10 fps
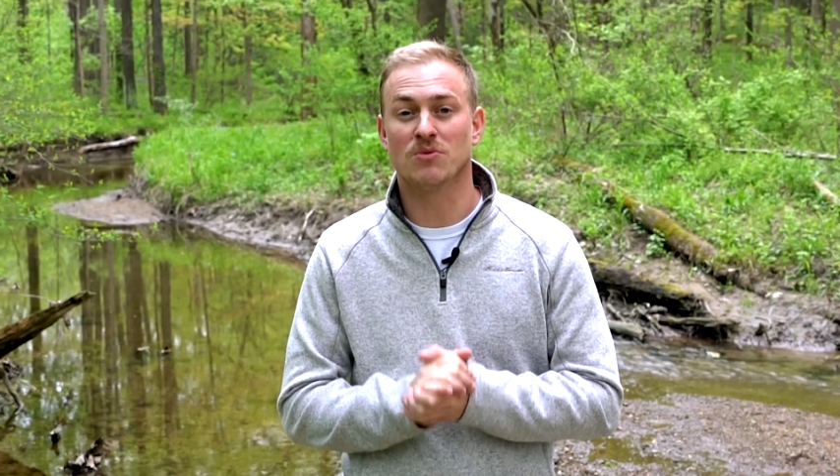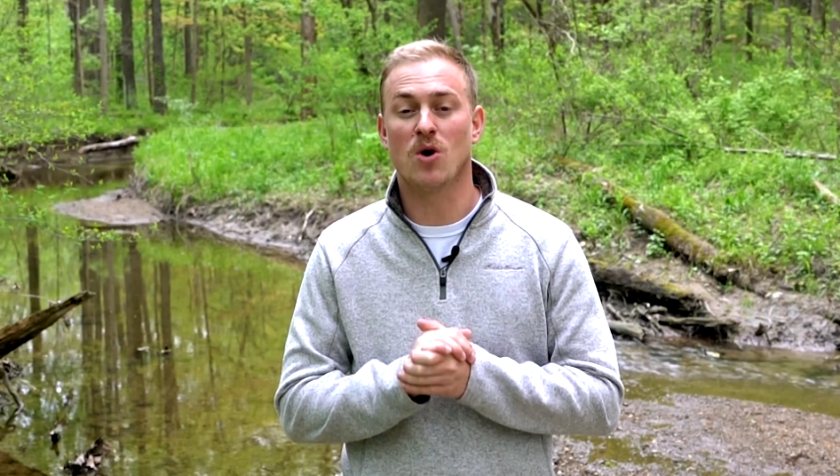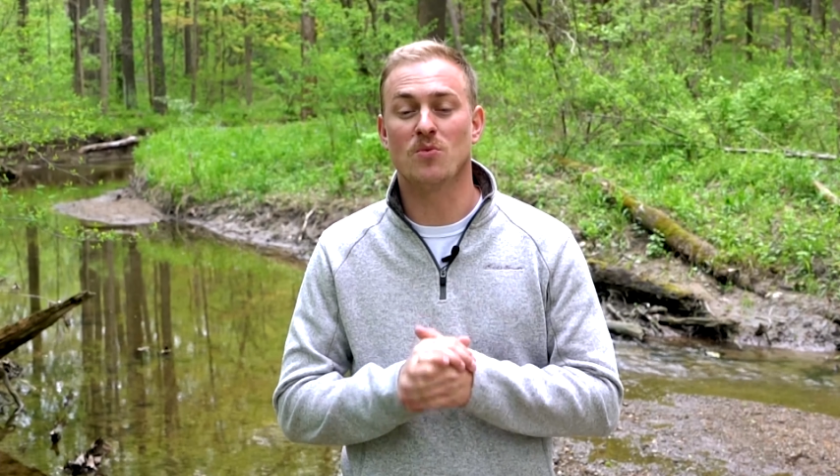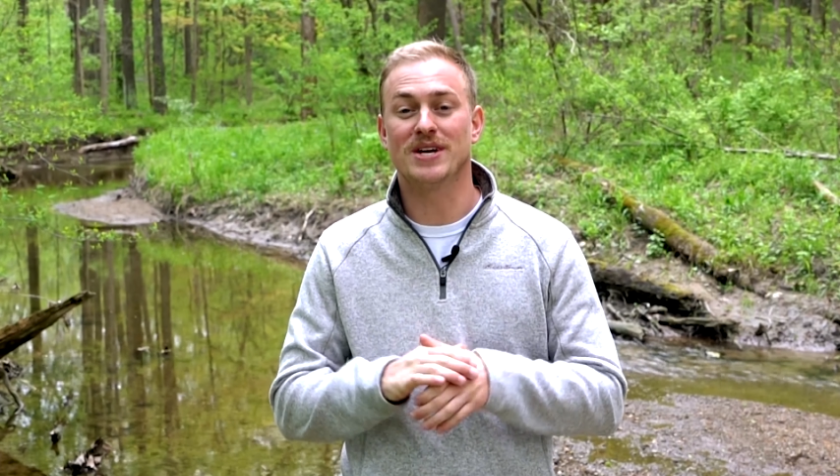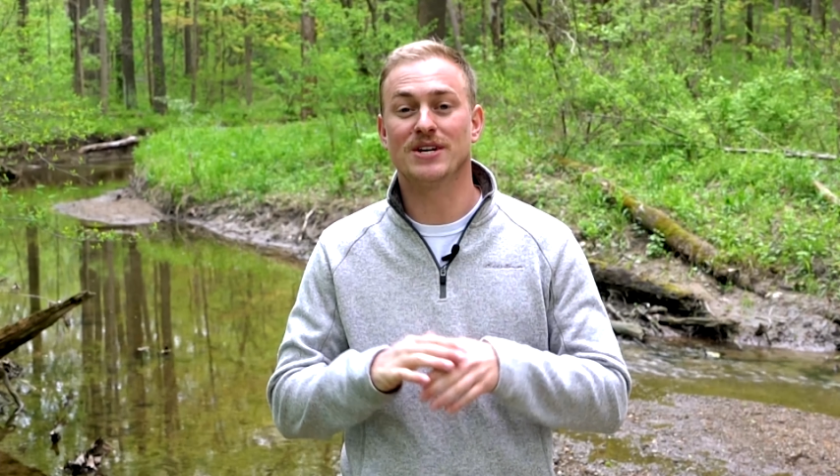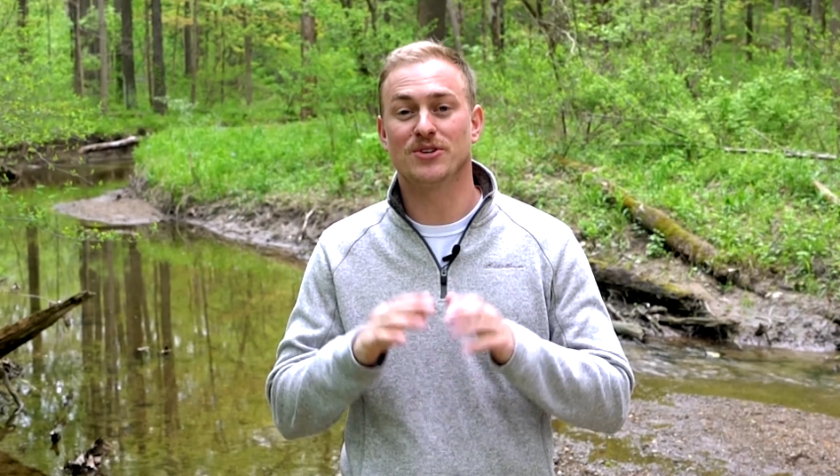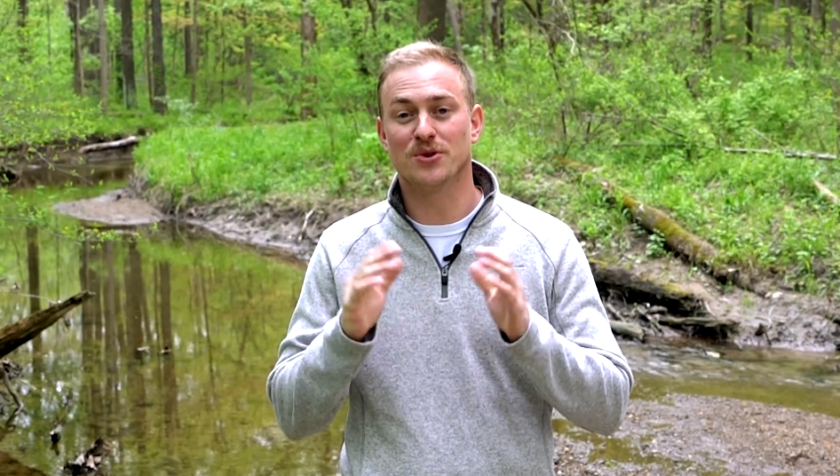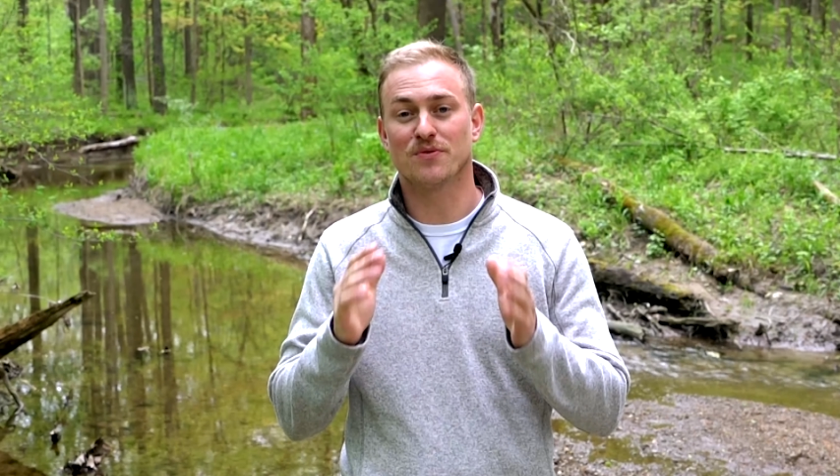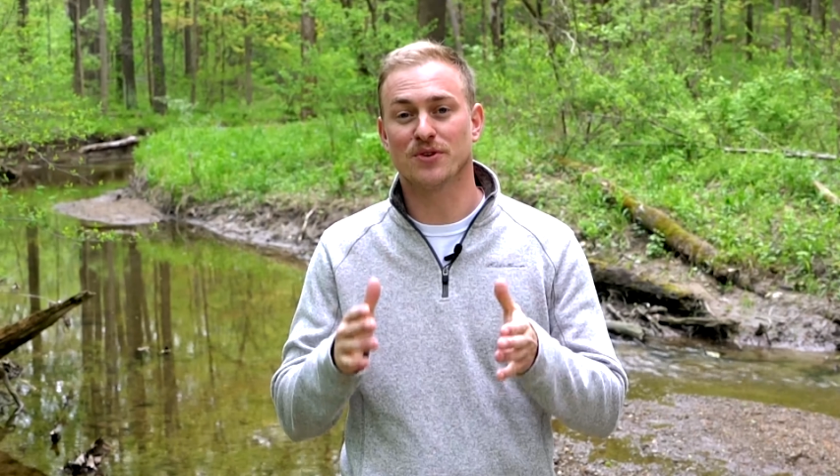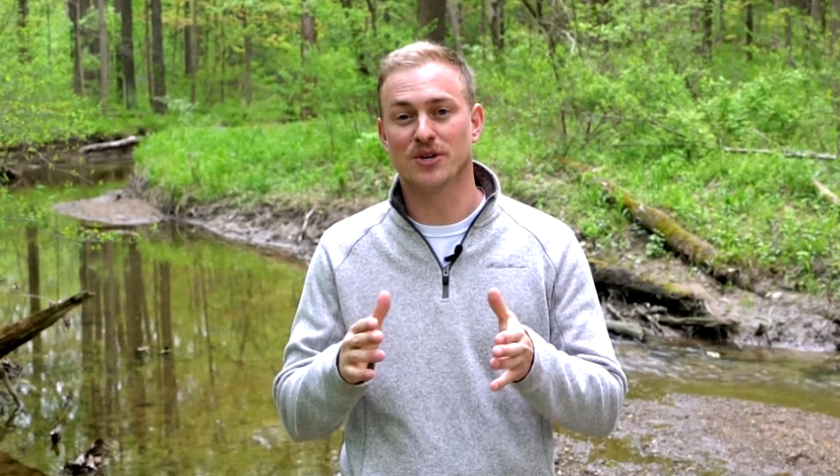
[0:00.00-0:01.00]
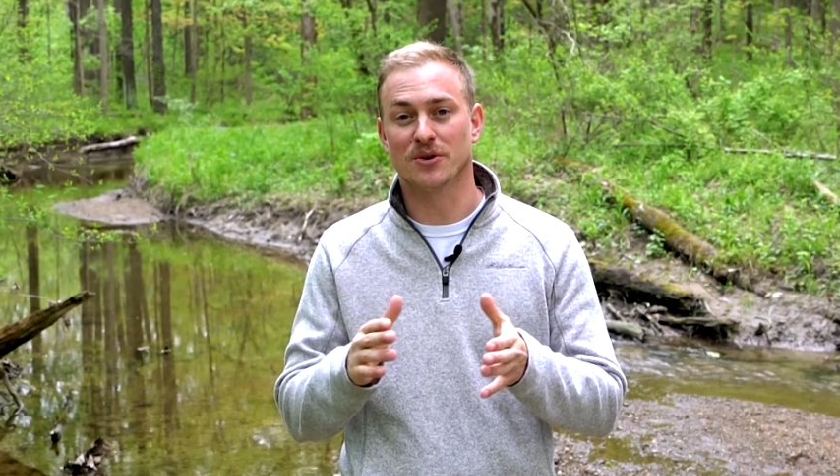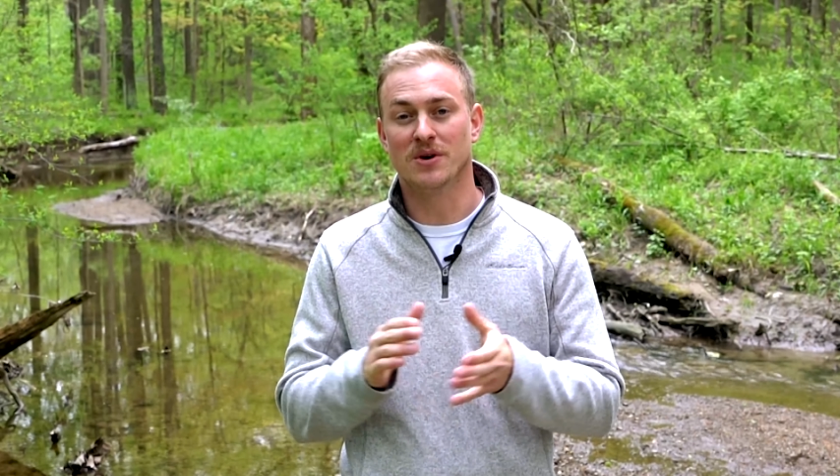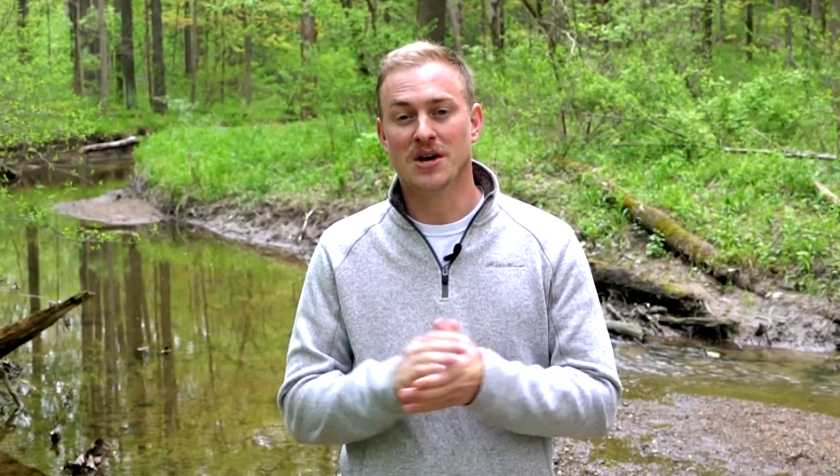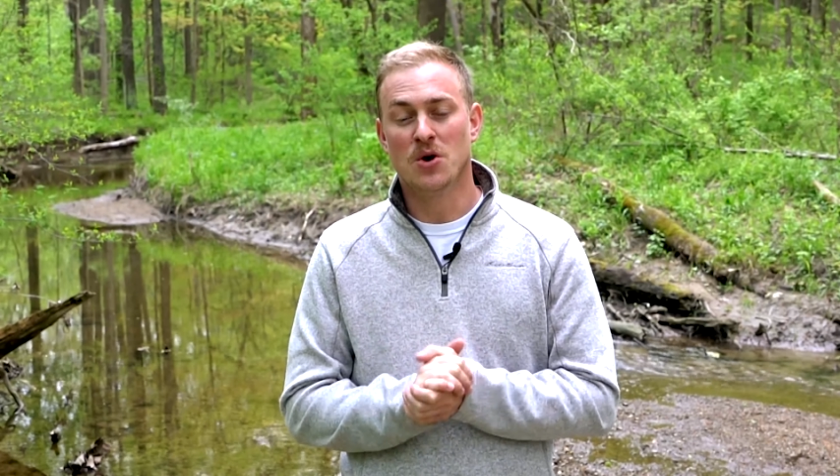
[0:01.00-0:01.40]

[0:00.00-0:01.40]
and what we can do for you.